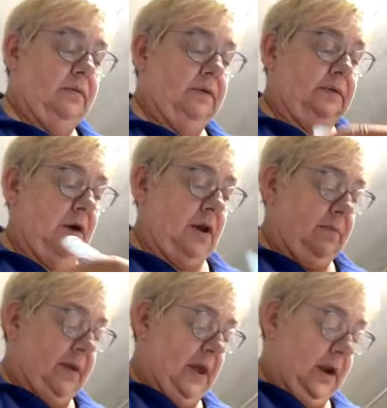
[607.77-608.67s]
this
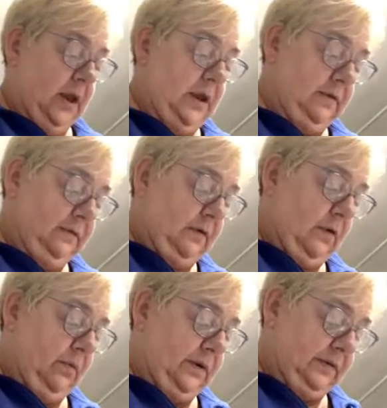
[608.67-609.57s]
kind of painting is
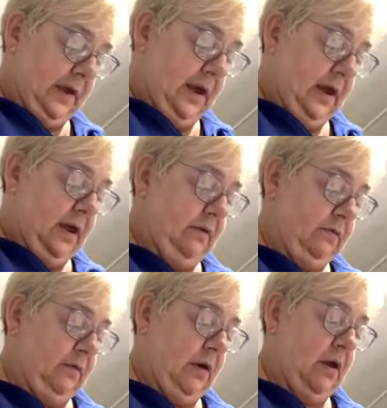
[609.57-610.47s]
to always
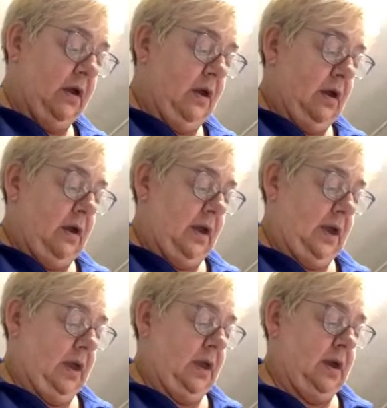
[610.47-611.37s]
have
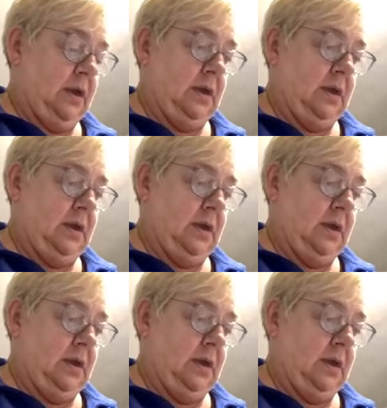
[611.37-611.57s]
a